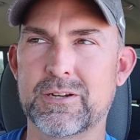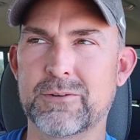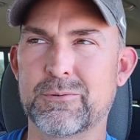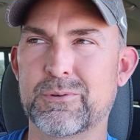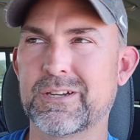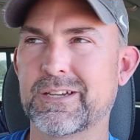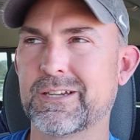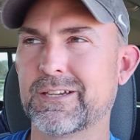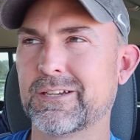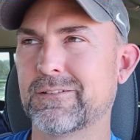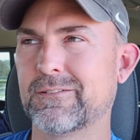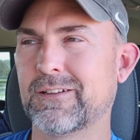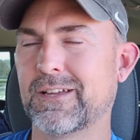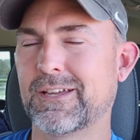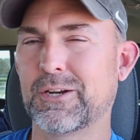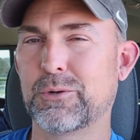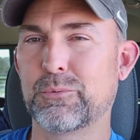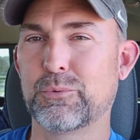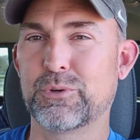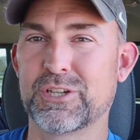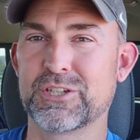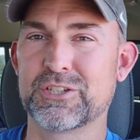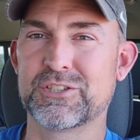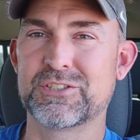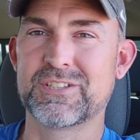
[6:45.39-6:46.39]
well, I
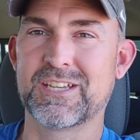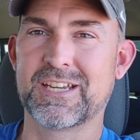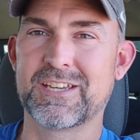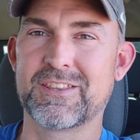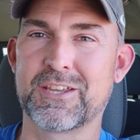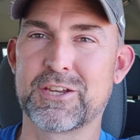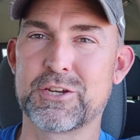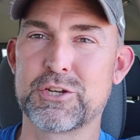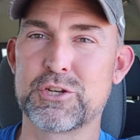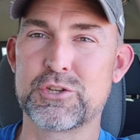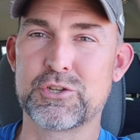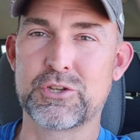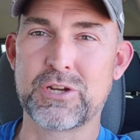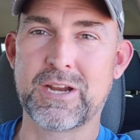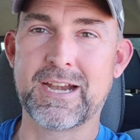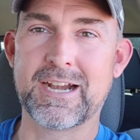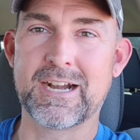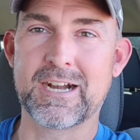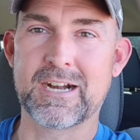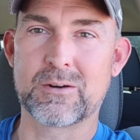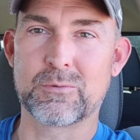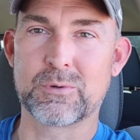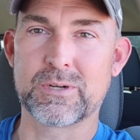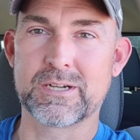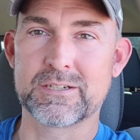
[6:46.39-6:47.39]
don't want to say they
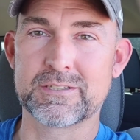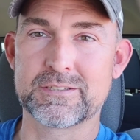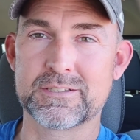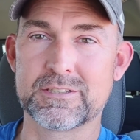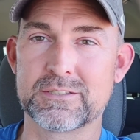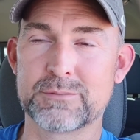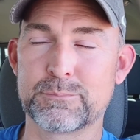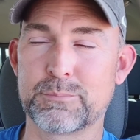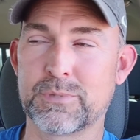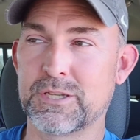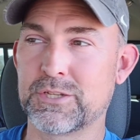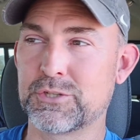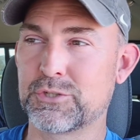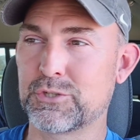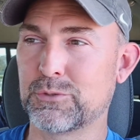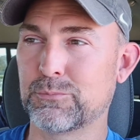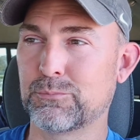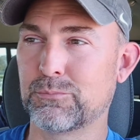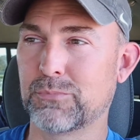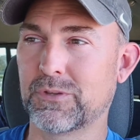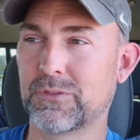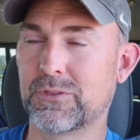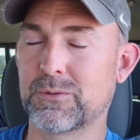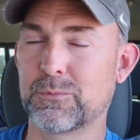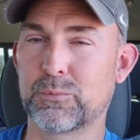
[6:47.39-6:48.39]
share rear
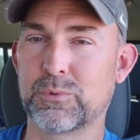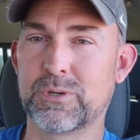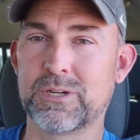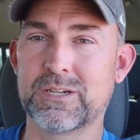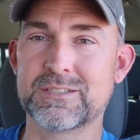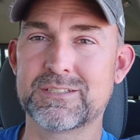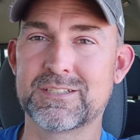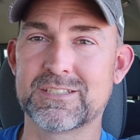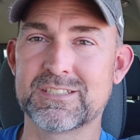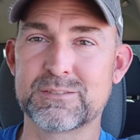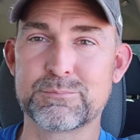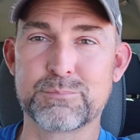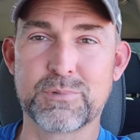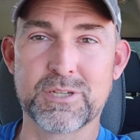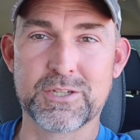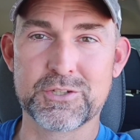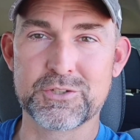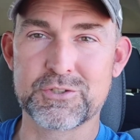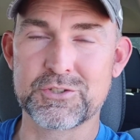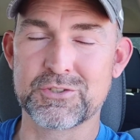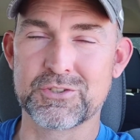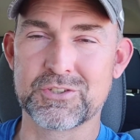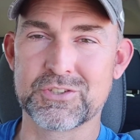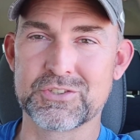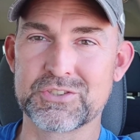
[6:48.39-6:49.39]
suspension, but the rear
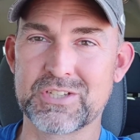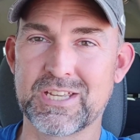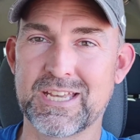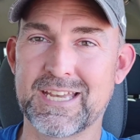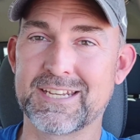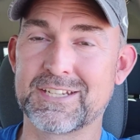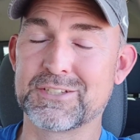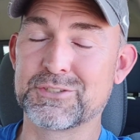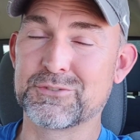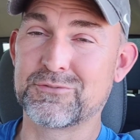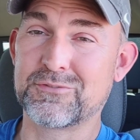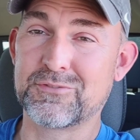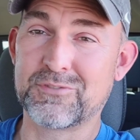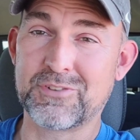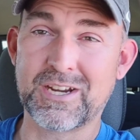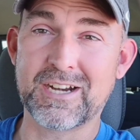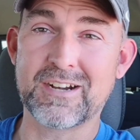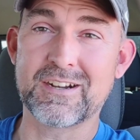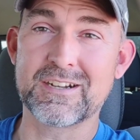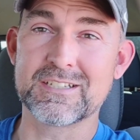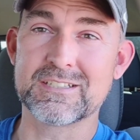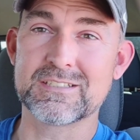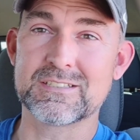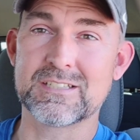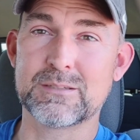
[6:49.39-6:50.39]
suspension design is
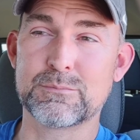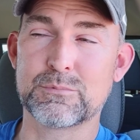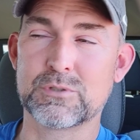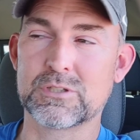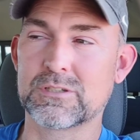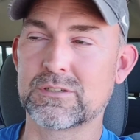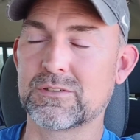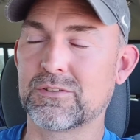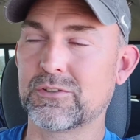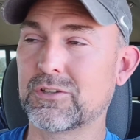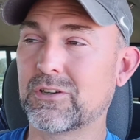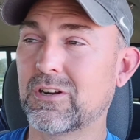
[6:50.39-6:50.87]
very similar.